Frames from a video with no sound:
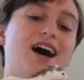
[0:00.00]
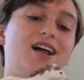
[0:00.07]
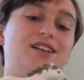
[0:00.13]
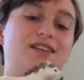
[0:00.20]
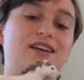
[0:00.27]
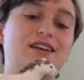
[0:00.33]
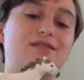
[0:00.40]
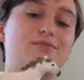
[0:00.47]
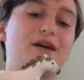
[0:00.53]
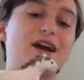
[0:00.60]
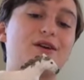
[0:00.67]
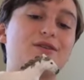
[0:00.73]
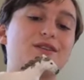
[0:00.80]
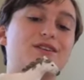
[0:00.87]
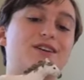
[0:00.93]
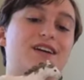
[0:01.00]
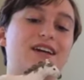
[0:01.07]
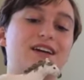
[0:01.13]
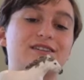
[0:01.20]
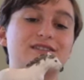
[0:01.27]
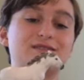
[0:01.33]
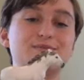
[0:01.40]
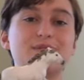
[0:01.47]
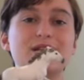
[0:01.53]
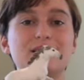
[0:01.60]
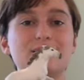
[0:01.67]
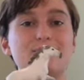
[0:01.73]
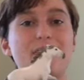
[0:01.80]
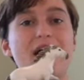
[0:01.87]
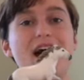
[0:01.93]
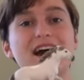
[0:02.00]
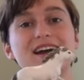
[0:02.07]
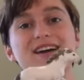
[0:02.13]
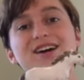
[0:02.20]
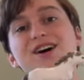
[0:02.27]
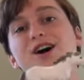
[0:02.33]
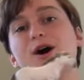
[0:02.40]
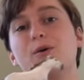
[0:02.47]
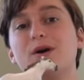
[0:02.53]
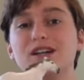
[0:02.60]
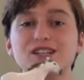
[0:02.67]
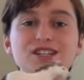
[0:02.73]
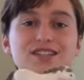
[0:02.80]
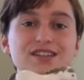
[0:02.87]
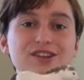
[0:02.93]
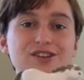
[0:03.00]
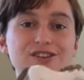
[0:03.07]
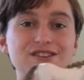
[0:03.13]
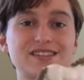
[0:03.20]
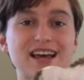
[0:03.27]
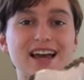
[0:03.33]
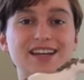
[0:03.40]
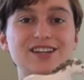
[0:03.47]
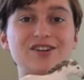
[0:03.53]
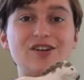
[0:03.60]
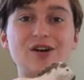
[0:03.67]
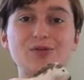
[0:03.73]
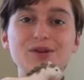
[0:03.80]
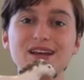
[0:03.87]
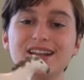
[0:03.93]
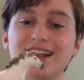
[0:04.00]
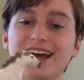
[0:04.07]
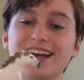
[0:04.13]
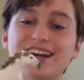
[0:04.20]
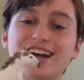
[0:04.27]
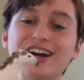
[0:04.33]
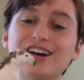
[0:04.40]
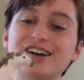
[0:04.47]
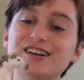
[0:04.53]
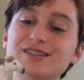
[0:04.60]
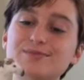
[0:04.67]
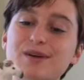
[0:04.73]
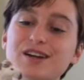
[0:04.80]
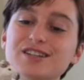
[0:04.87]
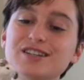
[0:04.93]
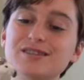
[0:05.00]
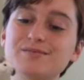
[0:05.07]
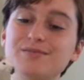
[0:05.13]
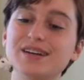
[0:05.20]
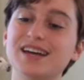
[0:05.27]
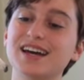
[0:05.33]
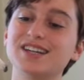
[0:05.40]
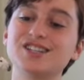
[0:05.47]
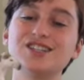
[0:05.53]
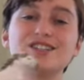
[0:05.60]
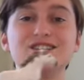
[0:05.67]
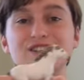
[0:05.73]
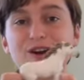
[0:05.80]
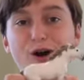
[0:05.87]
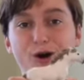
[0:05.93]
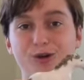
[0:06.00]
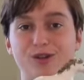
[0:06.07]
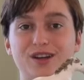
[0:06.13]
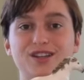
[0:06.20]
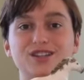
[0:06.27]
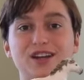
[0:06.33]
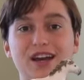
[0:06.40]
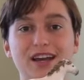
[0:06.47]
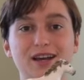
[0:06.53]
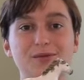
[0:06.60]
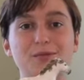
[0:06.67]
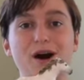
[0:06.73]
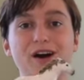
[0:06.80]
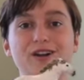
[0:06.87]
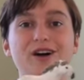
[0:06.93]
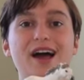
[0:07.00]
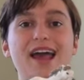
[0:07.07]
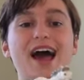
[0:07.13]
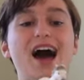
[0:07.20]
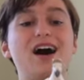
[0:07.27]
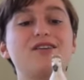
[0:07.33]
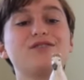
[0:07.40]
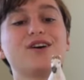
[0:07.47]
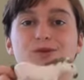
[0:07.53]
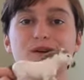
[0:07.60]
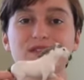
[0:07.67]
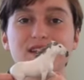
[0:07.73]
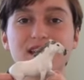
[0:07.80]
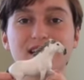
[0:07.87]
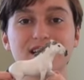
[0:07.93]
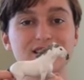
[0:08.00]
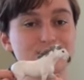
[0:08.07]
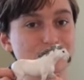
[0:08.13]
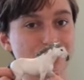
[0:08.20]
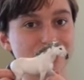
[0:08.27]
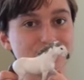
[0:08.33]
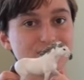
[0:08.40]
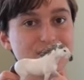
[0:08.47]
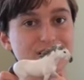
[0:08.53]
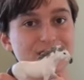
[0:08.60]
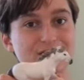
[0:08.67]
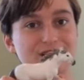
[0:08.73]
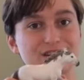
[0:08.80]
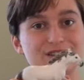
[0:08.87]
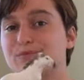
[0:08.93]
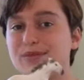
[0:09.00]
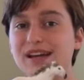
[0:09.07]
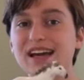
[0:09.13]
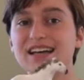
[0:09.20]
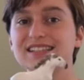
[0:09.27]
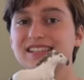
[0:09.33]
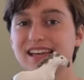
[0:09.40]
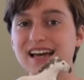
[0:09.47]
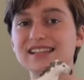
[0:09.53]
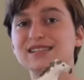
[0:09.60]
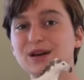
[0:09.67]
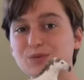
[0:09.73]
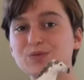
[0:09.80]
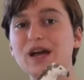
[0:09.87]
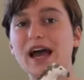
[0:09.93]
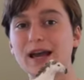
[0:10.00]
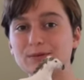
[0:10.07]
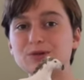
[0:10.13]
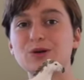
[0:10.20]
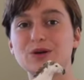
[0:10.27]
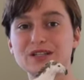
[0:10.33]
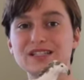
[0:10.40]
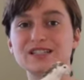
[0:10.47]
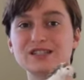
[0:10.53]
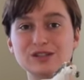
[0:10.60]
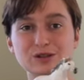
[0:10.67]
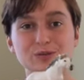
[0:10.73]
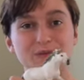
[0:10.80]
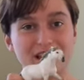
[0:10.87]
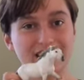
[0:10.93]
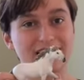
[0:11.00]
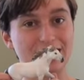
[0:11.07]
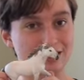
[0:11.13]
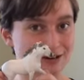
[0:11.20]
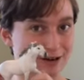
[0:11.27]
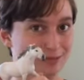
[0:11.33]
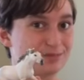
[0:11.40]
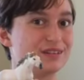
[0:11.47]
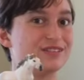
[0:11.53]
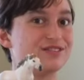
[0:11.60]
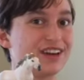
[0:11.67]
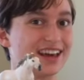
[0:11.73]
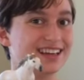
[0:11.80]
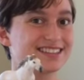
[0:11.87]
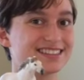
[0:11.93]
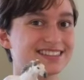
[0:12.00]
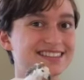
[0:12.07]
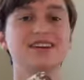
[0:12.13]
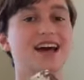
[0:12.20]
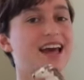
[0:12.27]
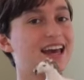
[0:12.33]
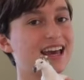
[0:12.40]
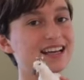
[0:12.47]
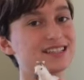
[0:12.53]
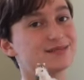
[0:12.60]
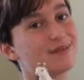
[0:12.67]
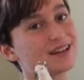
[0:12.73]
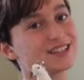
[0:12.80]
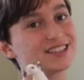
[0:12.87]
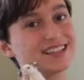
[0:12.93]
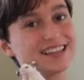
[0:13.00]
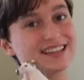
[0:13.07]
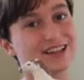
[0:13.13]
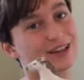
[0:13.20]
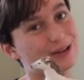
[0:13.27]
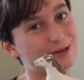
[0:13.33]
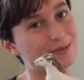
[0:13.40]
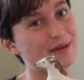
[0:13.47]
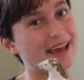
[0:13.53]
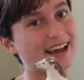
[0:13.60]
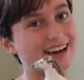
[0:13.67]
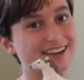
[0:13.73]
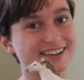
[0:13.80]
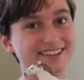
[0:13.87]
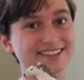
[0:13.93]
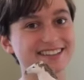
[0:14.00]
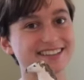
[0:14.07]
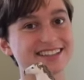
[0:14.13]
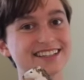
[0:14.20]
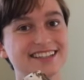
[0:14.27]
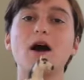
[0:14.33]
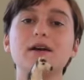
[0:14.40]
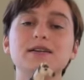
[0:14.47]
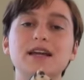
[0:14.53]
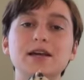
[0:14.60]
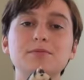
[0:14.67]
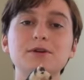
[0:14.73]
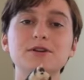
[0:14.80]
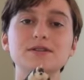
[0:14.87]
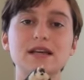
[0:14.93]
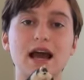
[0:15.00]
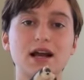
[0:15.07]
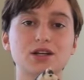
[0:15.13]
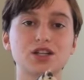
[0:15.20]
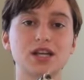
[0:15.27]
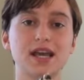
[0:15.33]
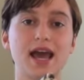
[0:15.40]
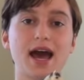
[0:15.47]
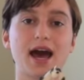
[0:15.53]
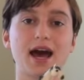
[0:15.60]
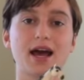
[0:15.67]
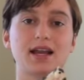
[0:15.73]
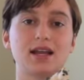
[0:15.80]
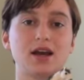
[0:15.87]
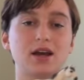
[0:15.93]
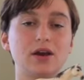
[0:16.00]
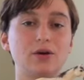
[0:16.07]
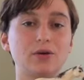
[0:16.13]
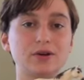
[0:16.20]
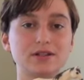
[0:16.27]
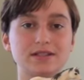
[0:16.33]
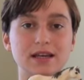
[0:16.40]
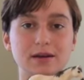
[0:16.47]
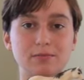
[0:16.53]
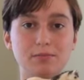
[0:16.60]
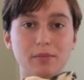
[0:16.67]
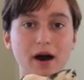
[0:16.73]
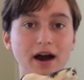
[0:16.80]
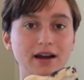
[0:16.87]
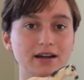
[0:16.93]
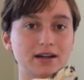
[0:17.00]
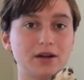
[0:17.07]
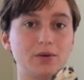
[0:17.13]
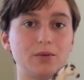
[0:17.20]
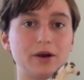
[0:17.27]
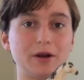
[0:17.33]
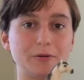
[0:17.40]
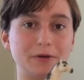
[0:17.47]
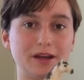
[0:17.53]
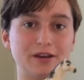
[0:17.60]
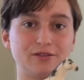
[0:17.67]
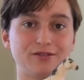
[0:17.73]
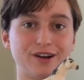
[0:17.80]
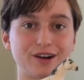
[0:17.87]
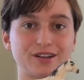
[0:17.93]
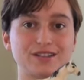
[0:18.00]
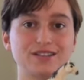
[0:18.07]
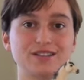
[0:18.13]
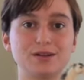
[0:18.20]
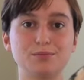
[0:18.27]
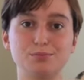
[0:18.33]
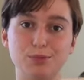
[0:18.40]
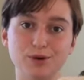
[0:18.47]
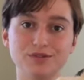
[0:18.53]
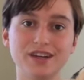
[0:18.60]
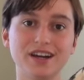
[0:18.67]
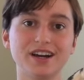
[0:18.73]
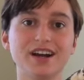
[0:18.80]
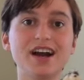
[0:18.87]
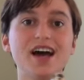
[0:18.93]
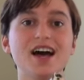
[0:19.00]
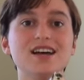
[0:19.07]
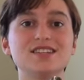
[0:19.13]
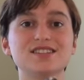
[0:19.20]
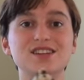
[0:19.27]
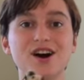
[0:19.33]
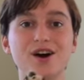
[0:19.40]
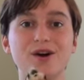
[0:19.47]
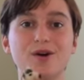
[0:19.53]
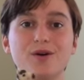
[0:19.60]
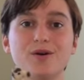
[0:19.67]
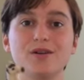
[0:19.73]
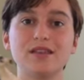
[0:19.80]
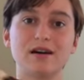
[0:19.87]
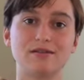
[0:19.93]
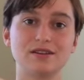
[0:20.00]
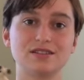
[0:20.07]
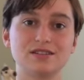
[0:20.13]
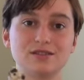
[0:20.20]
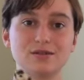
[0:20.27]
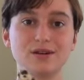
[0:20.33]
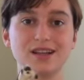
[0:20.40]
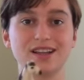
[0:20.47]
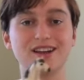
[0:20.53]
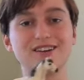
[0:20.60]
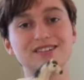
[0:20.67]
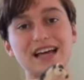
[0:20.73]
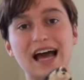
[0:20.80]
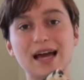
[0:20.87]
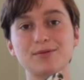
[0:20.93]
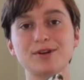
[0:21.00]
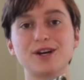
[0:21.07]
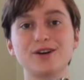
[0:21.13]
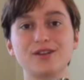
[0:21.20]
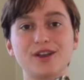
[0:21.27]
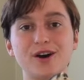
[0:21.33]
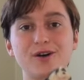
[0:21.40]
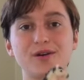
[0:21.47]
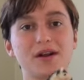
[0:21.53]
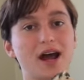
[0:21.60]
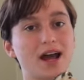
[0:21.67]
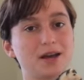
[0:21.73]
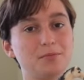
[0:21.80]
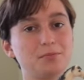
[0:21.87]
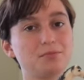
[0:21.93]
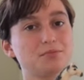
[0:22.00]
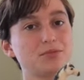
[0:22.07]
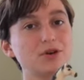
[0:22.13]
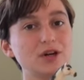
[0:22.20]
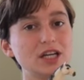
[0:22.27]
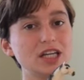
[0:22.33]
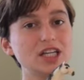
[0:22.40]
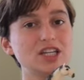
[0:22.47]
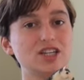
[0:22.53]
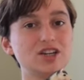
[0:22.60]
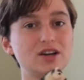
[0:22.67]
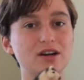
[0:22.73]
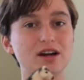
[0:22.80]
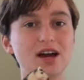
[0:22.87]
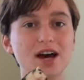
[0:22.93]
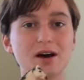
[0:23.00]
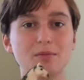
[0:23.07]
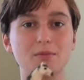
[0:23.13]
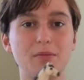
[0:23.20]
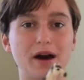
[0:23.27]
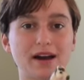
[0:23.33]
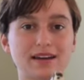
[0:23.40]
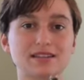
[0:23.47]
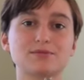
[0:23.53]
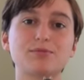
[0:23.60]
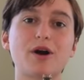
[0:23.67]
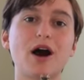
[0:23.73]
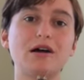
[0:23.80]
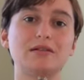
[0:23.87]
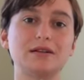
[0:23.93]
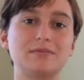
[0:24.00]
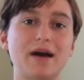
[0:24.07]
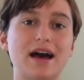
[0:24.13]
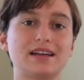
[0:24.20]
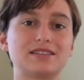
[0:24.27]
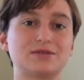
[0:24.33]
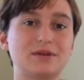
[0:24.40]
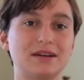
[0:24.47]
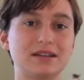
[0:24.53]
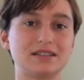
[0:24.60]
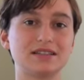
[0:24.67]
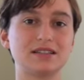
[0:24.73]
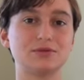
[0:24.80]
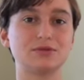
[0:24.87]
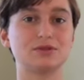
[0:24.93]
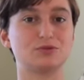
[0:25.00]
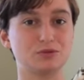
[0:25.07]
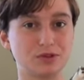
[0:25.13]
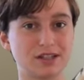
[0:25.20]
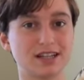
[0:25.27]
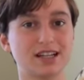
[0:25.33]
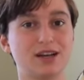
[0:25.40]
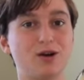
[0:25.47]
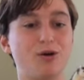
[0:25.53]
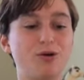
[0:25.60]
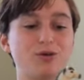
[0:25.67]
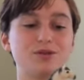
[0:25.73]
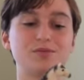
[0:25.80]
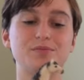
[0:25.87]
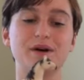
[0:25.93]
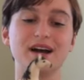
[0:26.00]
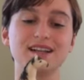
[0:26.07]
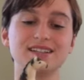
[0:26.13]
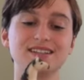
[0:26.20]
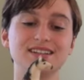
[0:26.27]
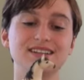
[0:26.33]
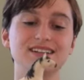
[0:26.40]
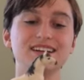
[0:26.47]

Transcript: lead mare with her ears pinned back. Which, just a little side note, I really like her expression because she's the only Schleich model I have with a expression like hers. Because yes, sometimes horses do make a grumpy face, especially the little mares. Our neighbors actually had a horse named Buck when we first moved here. So that was a really long time ago though, and I'm pretty sure Buck has probably passed away because he was really old. But